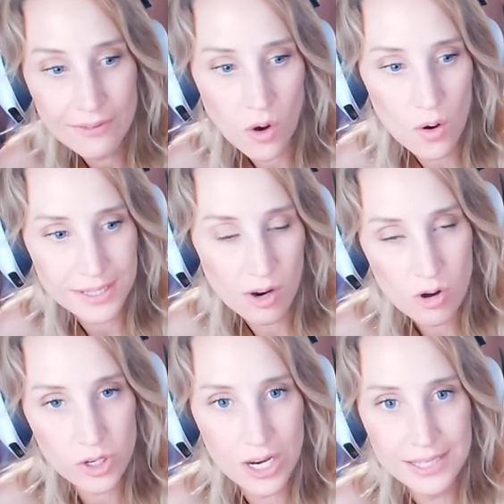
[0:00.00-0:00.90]
of course, they
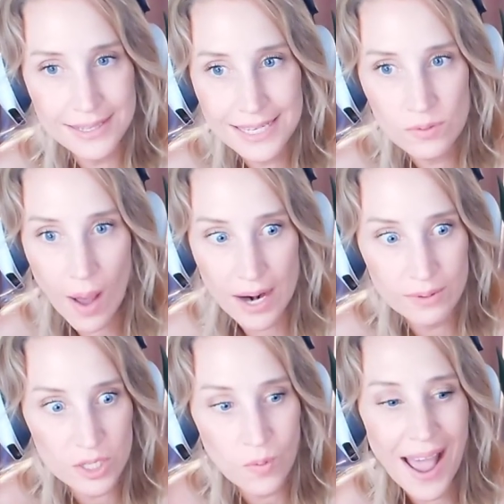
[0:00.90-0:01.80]
all turn into this one,
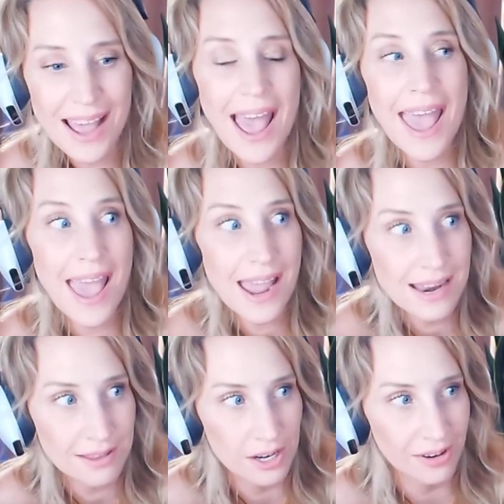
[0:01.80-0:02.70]
which is why I
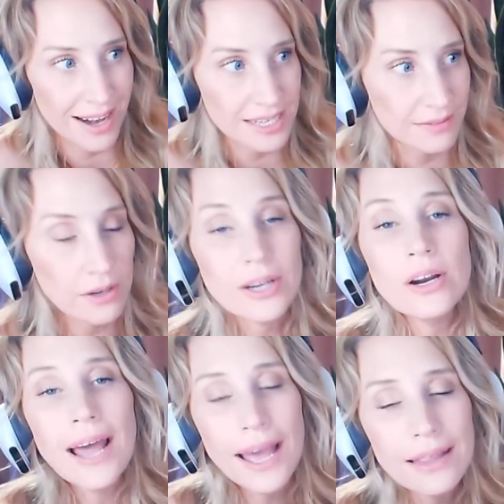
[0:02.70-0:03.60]
hate the narrator. No, I
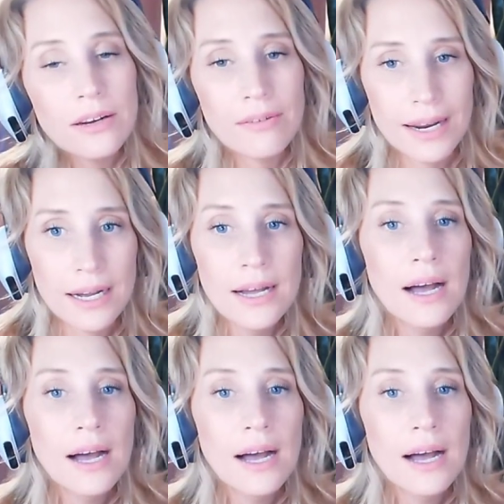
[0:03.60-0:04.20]
don't hate the narrator.